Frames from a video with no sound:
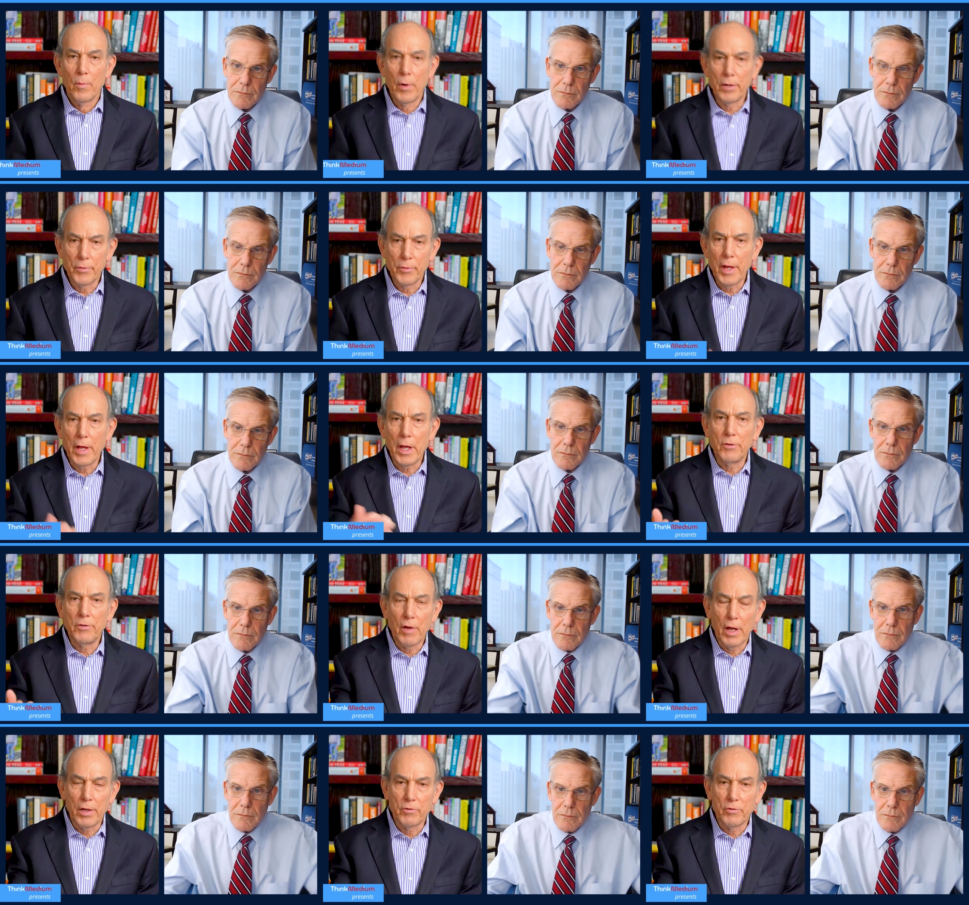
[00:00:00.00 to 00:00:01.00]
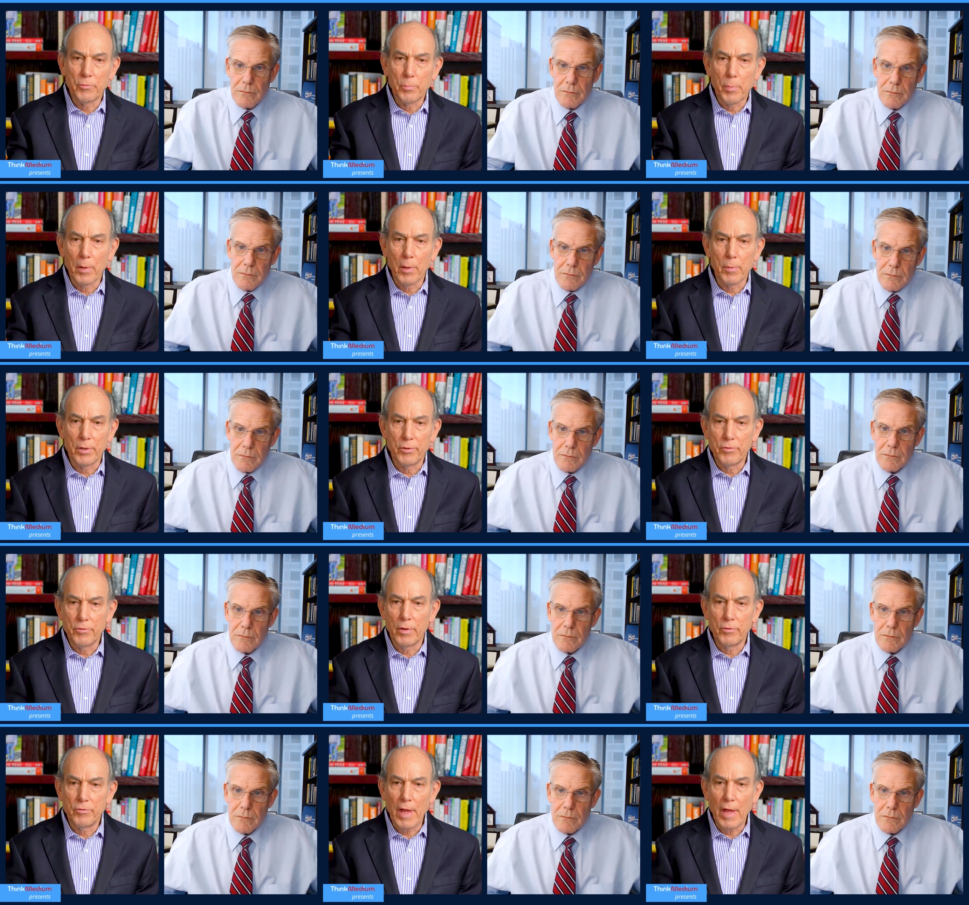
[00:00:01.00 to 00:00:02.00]
Speaker 1: Rick, the A H A just
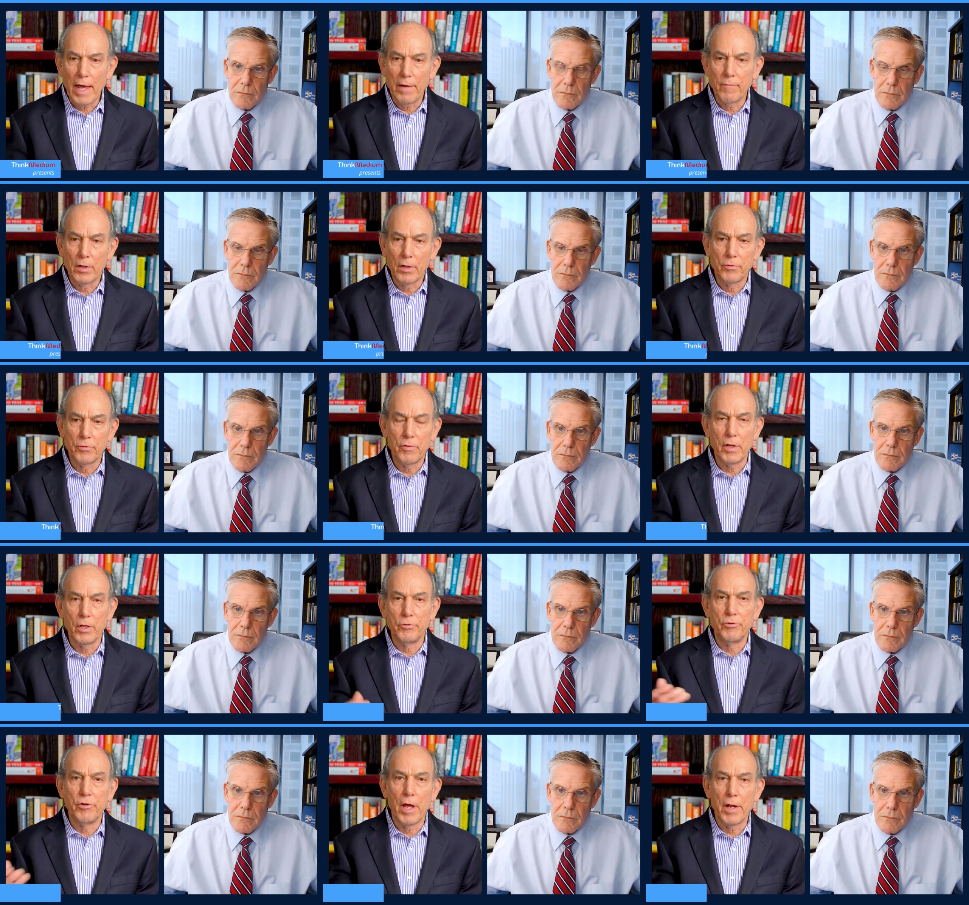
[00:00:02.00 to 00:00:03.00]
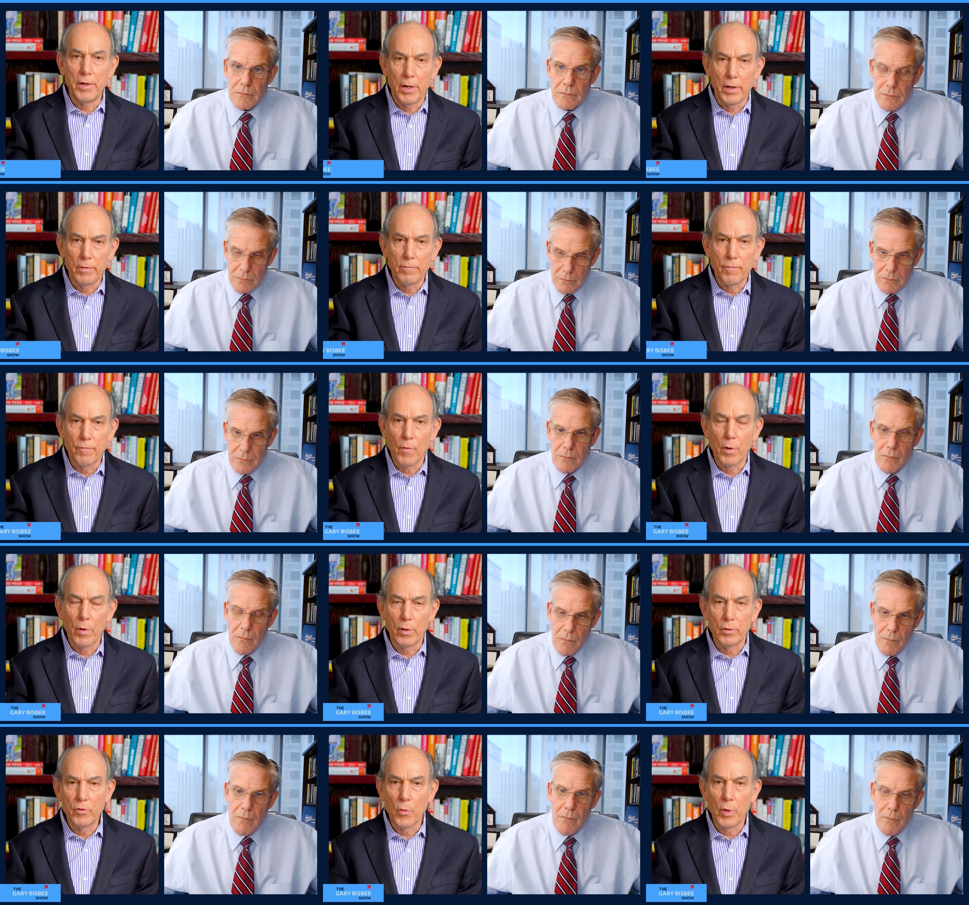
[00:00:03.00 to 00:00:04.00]
published its advocacy agenda
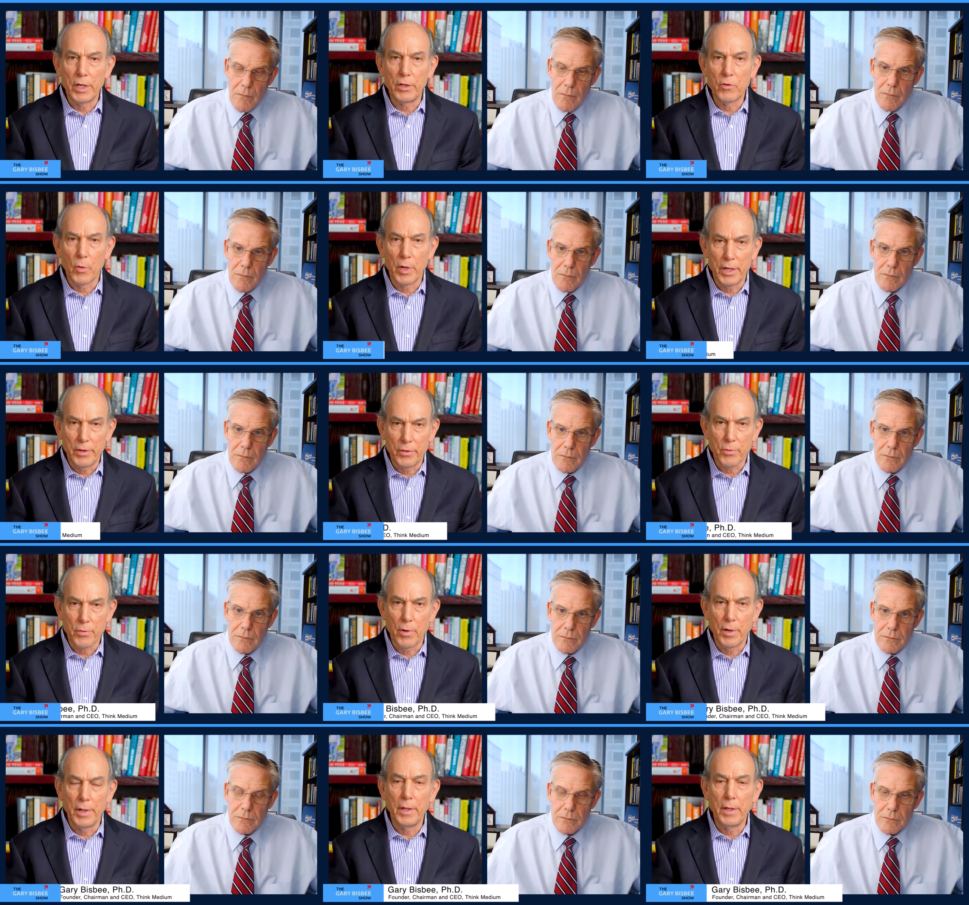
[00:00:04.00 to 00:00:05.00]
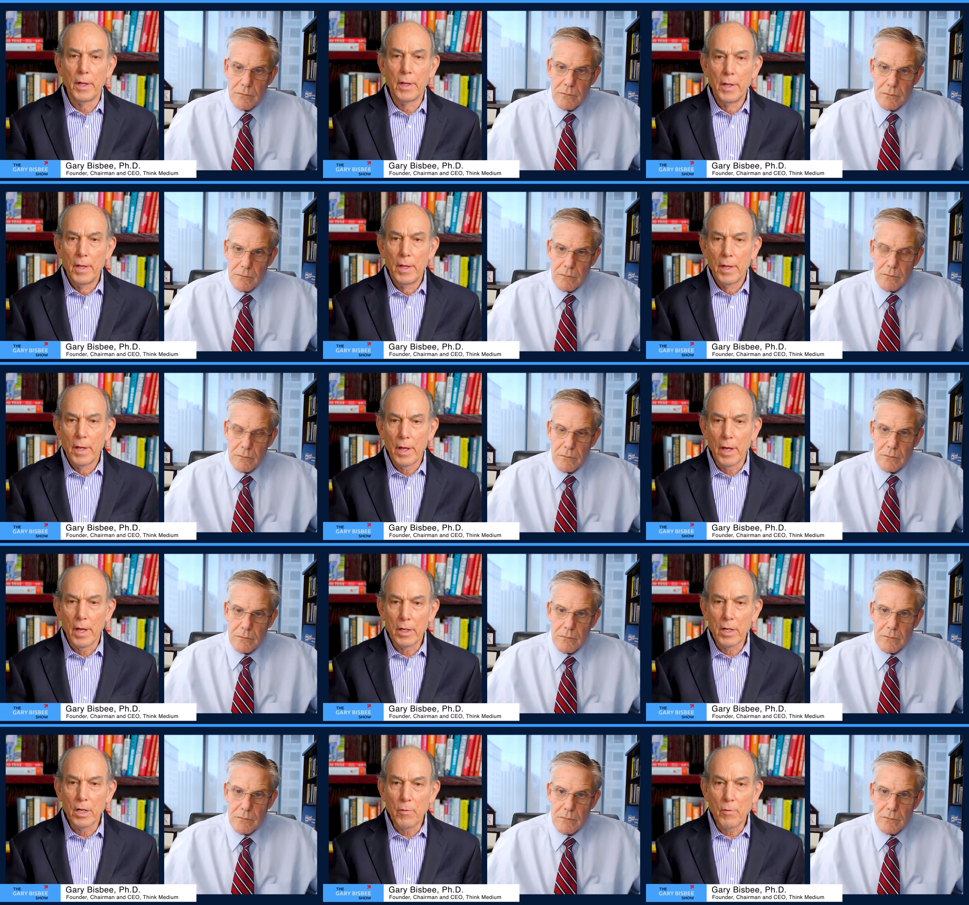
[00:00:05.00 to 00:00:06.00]
for twenty twenty-three.
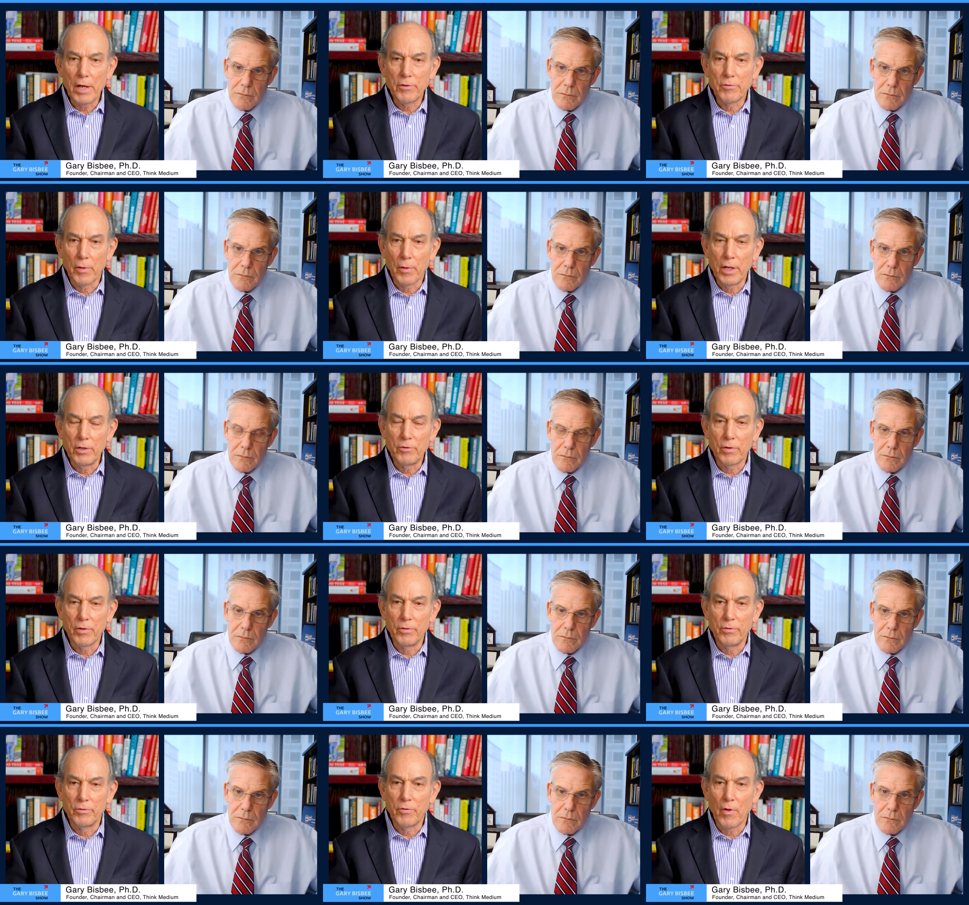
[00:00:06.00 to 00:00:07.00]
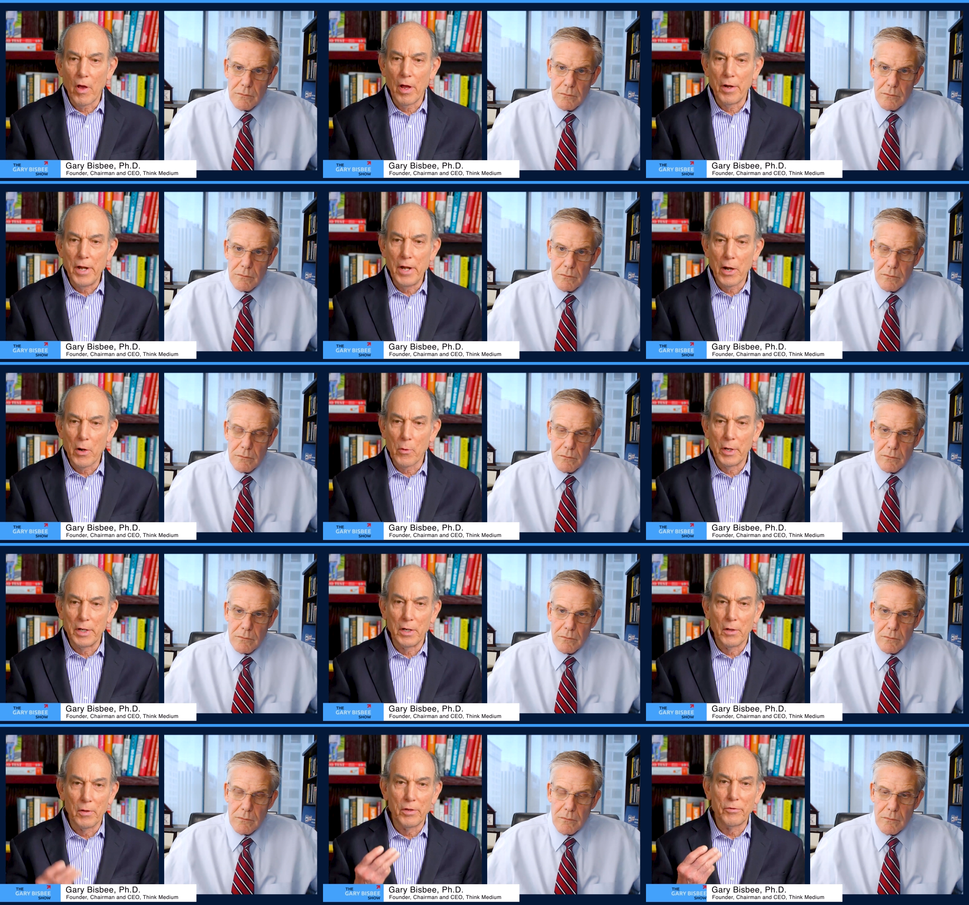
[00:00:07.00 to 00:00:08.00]
Uh, congratulations on
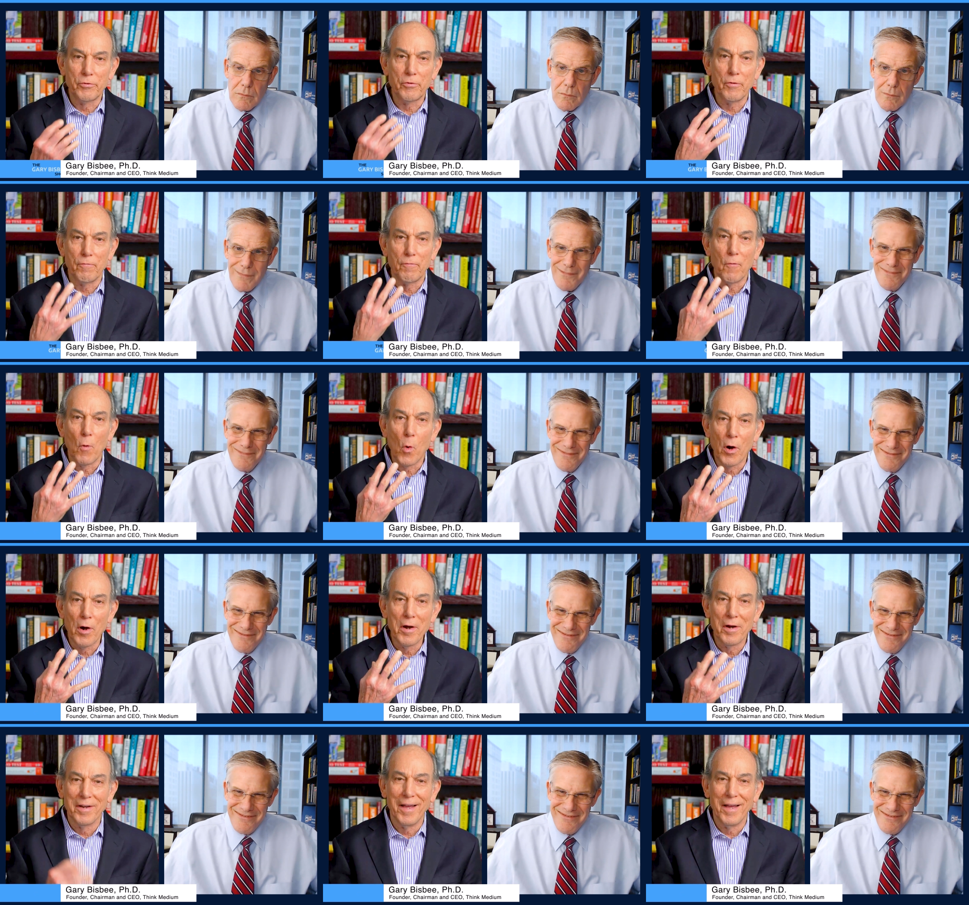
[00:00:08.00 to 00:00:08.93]
narrowing the list to four.